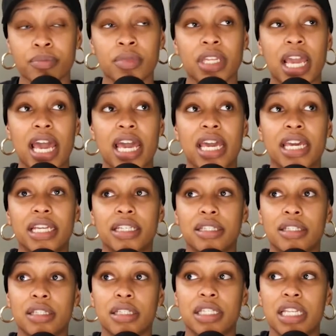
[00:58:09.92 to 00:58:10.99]

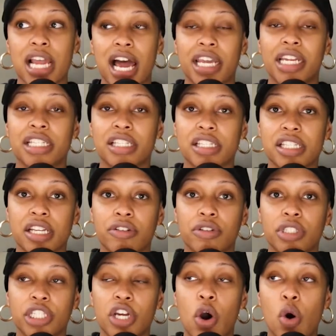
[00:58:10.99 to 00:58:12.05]
and not
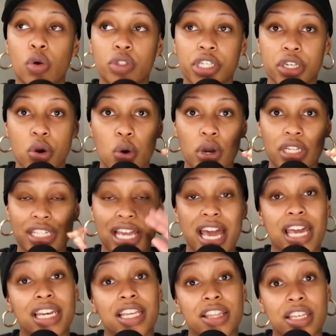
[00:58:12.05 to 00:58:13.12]
necessarily holding on to
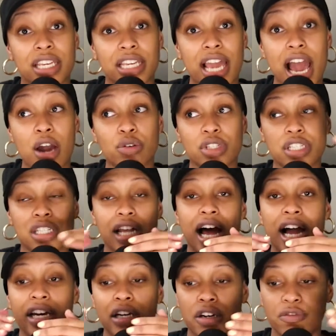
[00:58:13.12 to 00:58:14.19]
anything
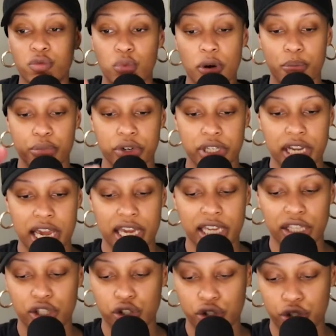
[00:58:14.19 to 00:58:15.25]
outside of what
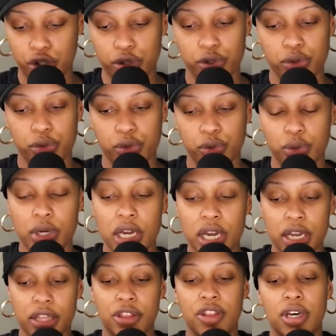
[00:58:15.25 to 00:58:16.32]
pertains to
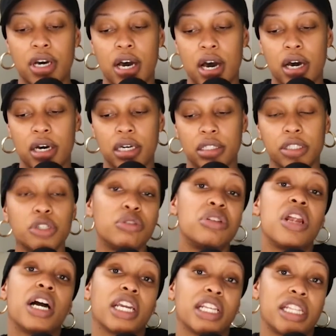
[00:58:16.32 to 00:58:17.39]
the little
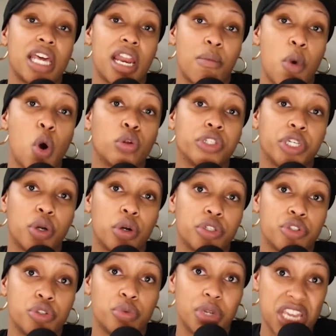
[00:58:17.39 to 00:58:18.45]
nugget that I'm holding on
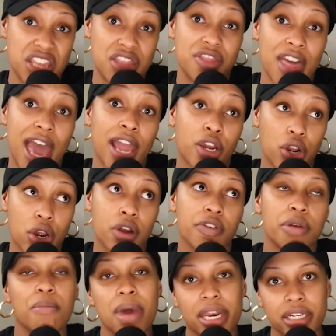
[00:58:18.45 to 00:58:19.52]
to in that current
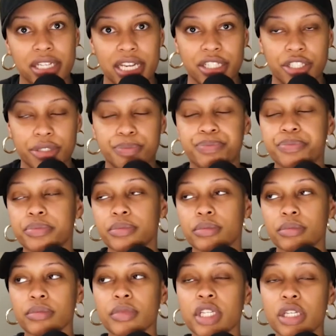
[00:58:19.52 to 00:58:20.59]
meditation.
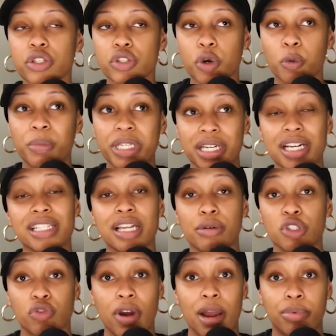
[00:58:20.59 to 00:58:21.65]
So because I was
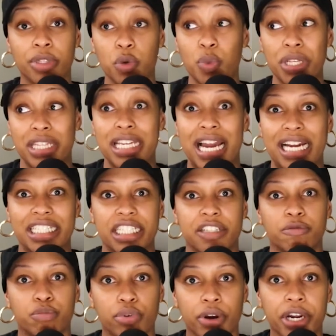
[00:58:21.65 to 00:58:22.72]
grappling with the idea of
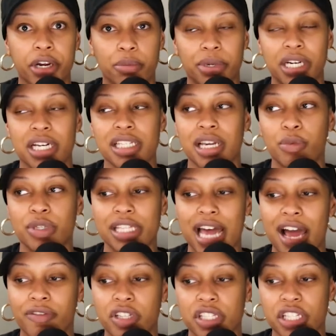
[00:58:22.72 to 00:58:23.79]
prayer, because I was
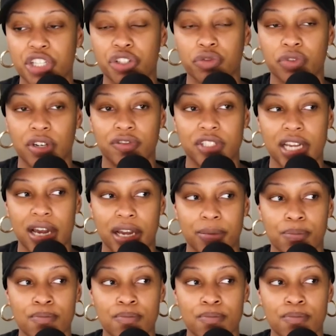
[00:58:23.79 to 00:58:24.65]
having such a rough time